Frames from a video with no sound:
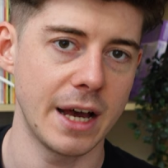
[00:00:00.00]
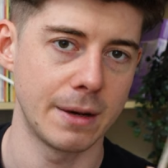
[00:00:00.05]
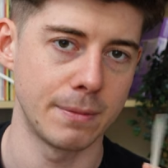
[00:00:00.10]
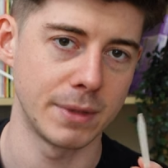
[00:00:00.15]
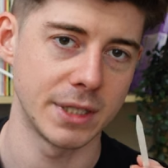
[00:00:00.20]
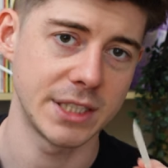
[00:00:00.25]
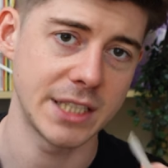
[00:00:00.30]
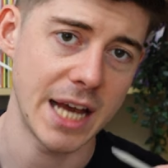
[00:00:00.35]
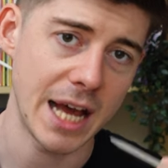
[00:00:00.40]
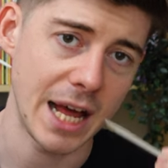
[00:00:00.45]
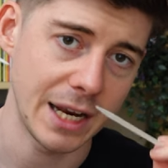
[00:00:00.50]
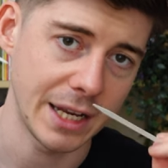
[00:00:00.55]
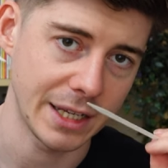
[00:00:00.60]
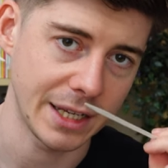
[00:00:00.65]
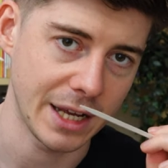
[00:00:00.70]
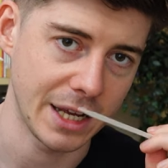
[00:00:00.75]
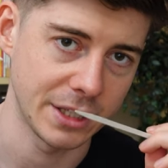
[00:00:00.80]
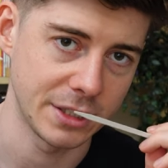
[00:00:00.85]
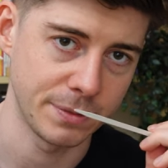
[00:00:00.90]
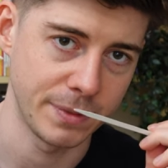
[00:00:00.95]
and
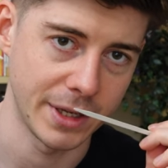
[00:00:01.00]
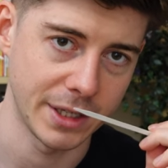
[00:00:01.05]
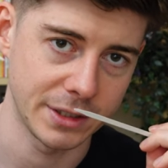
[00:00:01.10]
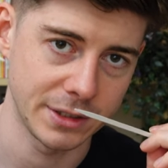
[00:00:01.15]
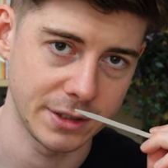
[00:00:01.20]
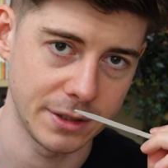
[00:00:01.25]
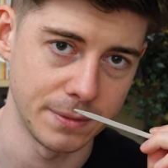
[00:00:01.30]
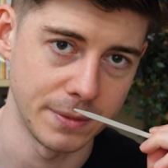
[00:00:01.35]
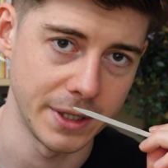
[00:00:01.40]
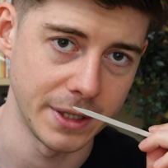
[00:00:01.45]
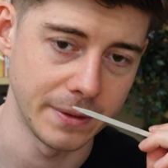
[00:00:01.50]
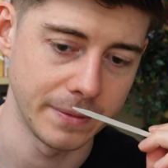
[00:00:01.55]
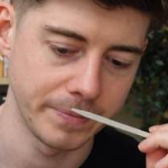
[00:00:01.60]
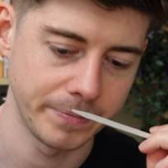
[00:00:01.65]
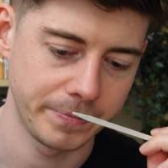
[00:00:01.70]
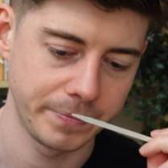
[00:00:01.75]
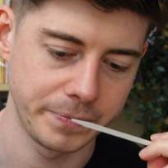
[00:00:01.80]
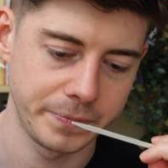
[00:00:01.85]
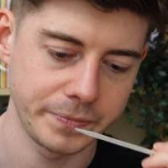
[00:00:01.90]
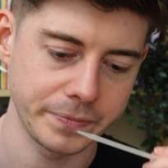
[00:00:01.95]
metallic aspects to me.
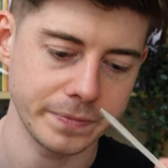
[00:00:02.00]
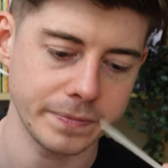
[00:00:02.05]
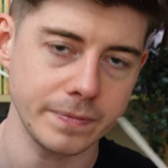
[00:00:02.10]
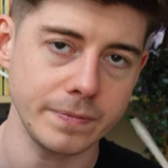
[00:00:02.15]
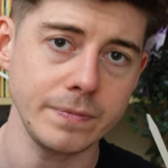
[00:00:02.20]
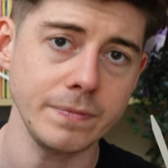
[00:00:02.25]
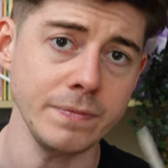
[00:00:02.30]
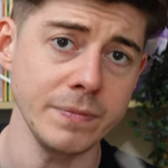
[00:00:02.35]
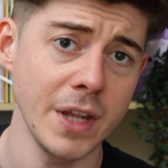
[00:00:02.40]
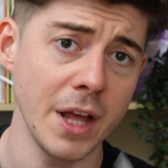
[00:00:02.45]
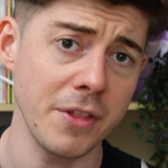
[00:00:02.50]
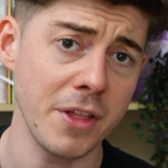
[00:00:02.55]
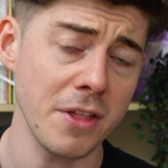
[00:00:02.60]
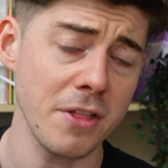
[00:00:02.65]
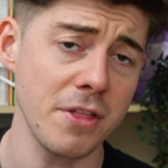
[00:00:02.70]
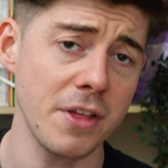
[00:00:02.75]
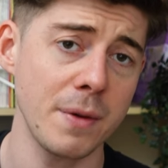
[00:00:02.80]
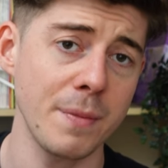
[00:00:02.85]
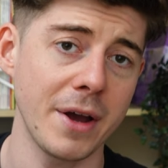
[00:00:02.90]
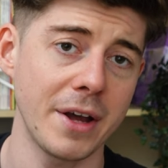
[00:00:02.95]
Now, the
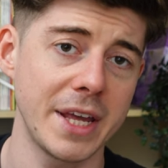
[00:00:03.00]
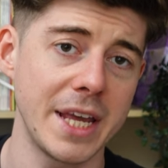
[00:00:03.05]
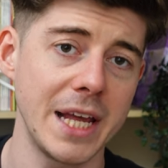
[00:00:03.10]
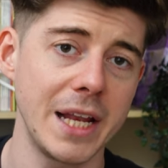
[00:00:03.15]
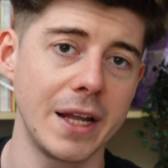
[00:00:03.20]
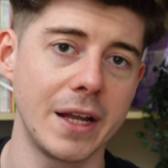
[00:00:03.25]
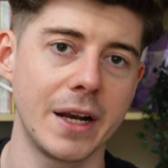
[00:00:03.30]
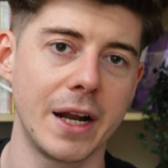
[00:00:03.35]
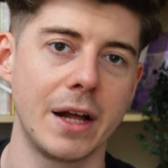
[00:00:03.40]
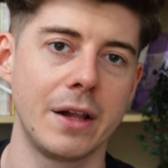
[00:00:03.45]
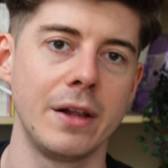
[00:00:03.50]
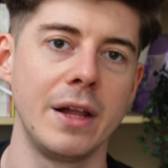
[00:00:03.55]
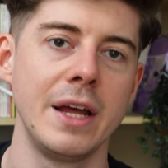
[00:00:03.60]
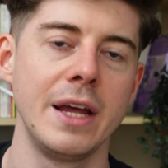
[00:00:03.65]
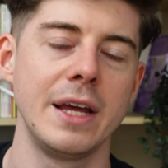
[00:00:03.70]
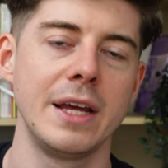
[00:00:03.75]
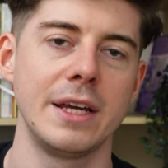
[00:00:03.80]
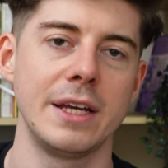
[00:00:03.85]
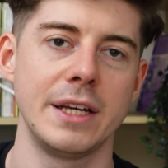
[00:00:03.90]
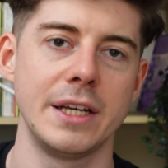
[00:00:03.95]
other thing about helianal
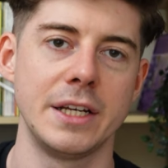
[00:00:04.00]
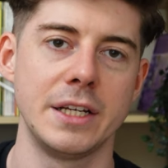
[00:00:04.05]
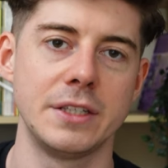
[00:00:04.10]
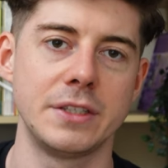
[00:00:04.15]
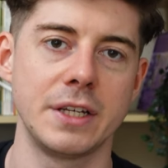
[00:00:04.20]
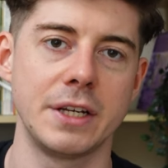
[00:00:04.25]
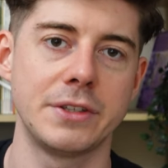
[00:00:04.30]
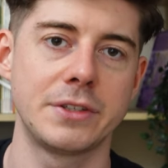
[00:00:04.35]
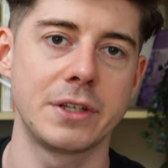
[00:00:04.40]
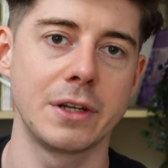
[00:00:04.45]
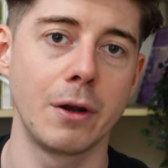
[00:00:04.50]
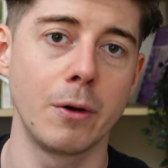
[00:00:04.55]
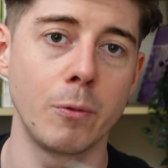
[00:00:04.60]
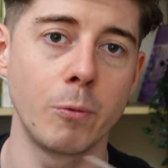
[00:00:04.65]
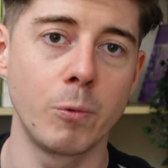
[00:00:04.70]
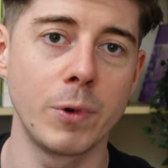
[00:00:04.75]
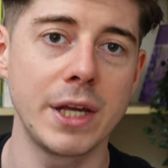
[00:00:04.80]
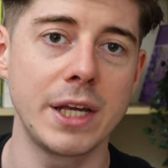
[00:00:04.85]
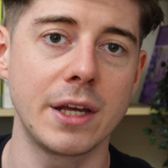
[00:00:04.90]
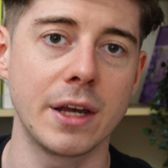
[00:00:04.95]
is it's a lot
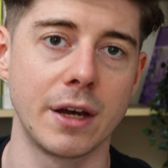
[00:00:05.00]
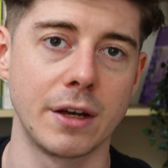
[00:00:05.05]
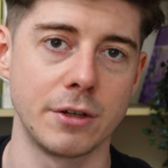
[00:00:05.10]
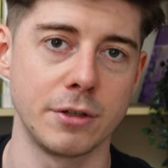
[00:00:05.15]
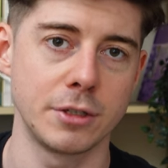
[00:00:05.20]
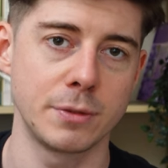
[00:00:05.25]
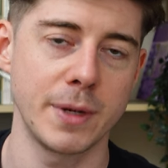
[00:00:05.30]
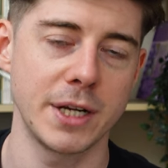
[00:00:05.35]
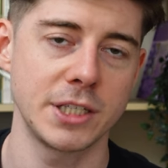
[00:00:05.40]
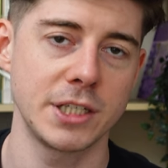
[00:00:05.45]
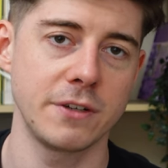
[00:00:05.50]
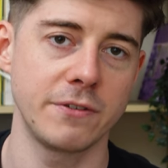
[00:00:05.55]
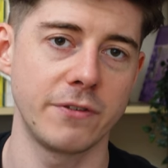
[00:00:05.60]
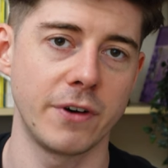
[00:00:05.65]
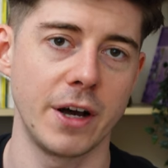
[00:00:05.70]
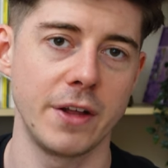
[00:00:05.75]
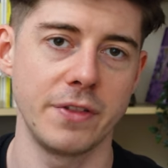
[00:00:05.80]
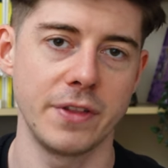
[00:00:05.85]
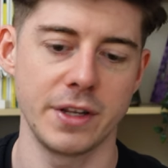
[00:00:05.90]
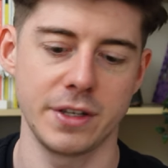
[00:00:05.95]
weaker, and you especially
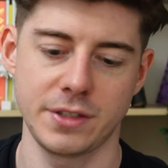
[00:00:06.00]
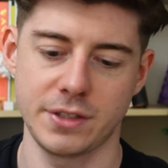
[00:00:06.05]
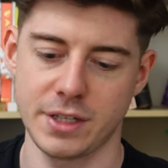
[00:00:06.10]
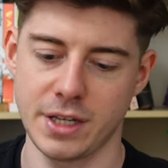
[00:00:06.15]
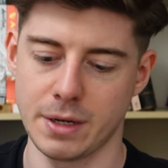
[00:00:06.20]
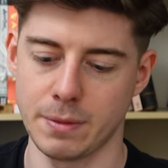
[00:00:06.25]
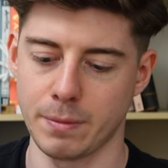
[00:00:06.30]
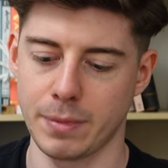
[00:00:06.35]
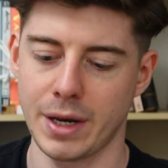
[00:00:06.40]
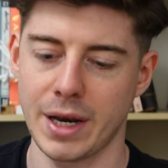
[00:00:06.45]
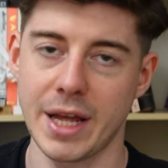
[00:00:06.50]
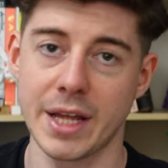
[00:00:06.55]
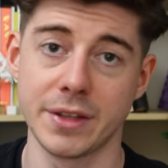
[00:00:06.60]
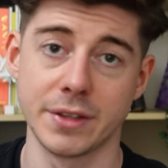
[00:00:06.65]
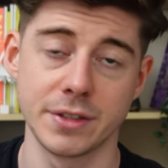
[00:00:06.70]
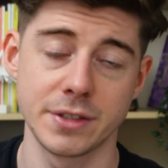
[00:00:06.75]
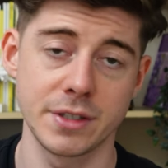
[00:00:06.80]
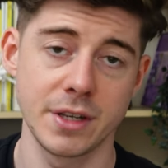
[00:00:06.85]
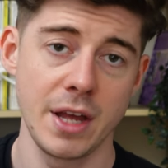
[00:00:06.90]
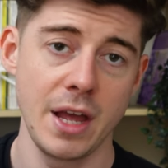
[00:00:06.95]
find this in
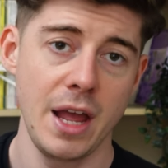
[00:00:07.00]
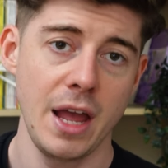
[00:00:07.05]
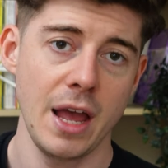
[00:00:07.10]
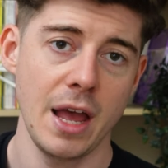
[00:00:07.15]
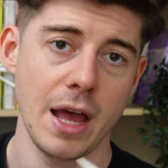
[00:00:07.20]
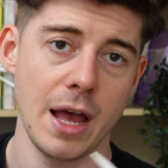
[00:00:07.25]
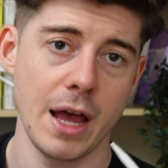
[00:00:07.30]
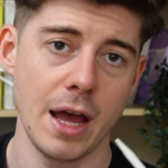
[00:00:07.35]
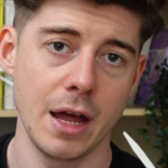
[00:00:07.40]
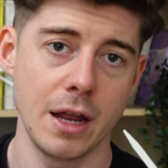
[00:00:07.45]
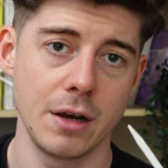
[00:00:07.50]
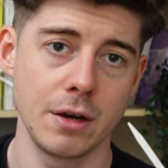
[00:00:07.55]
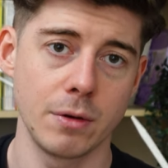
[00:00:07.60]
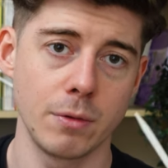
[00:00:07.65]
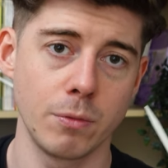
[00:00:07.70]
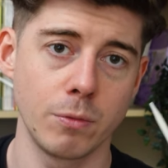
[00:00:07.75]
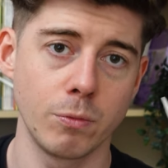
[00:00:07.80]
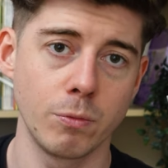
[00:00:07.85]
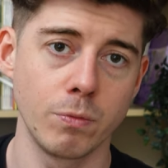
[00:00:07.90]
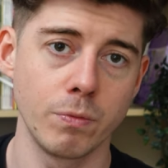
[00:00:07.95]
blends.
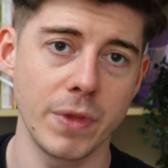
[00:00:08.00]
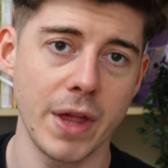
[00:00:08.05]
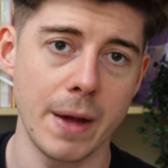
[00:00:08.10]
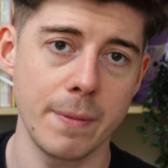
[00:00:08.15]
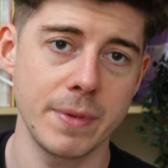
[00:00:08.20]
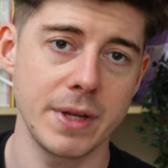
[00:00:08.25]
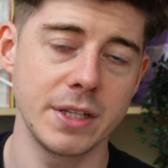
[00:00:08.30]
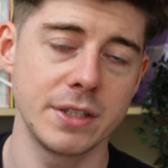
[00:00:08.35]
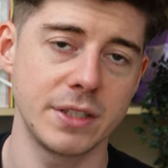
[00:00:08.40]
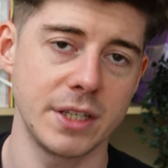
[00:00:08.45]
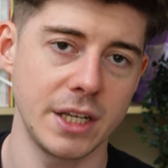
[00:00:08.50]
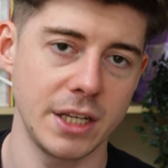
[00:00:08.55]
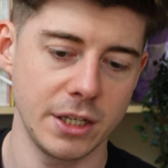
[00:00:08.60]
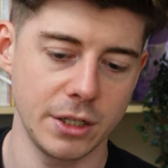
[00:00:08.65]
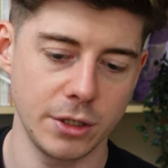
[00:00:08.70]
And that means it